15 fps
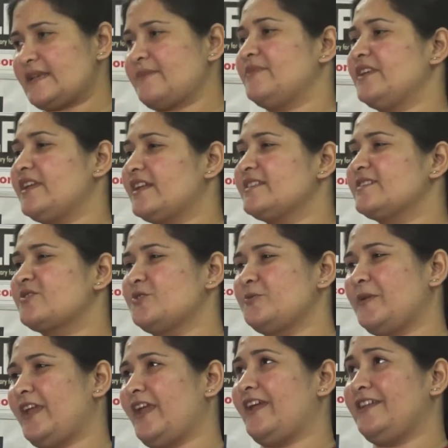something else could
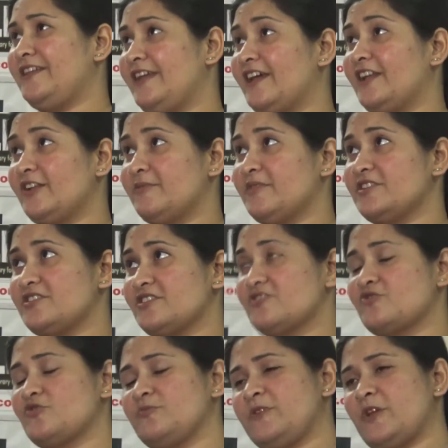be any element.
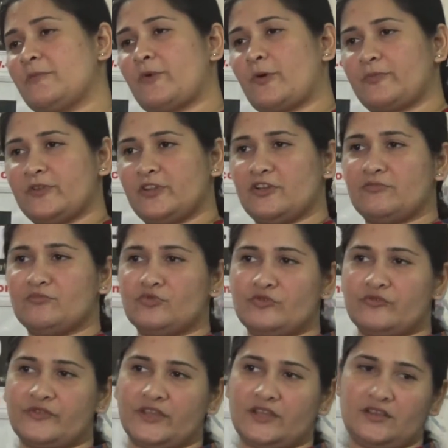It could be a popular
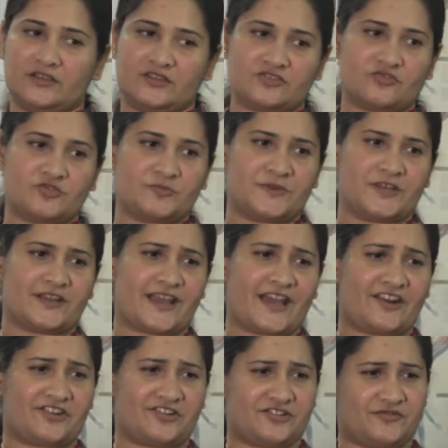movie, it could be a
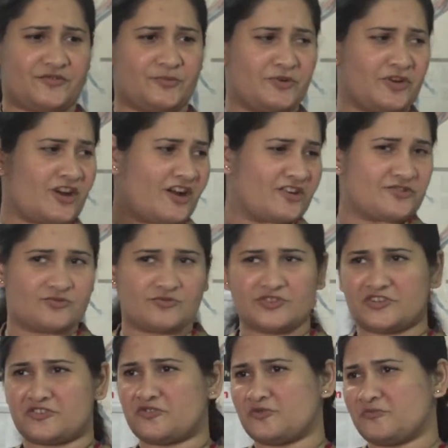character from a cartoon,
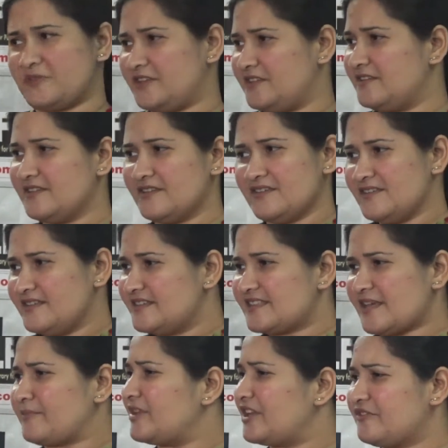it could be
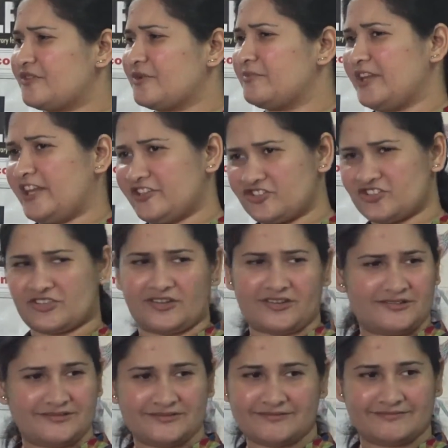something from
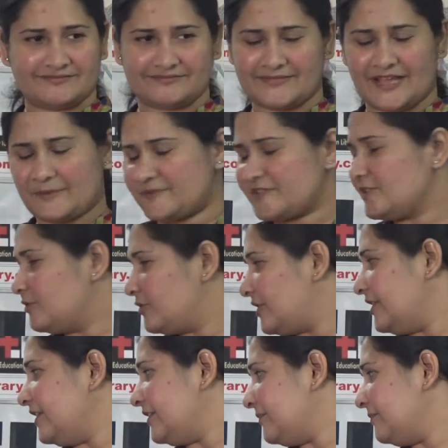nature,
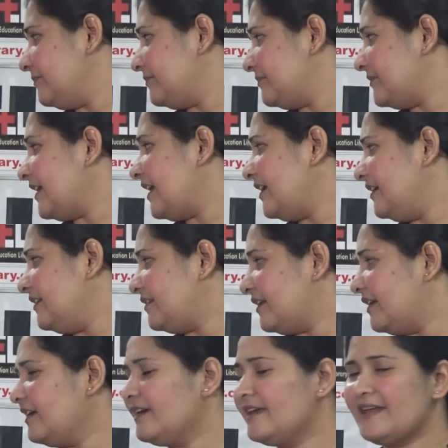absolutely
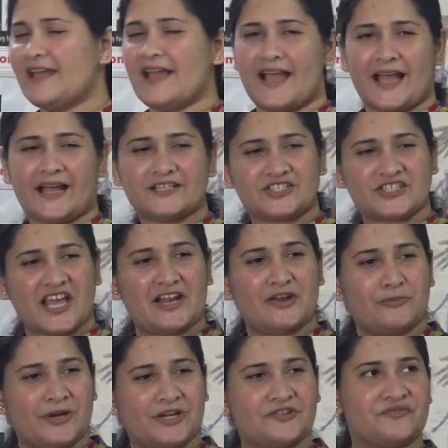anything. And
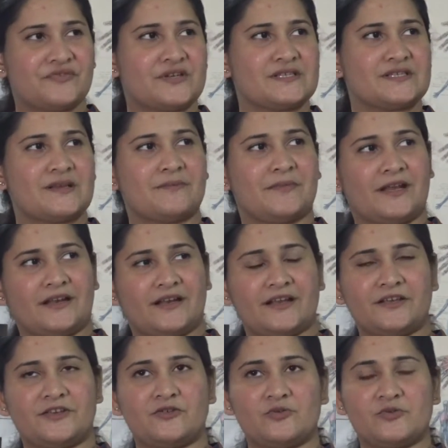shallow metaphors are
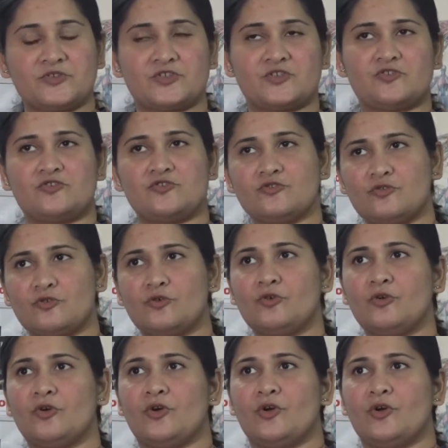mainly used to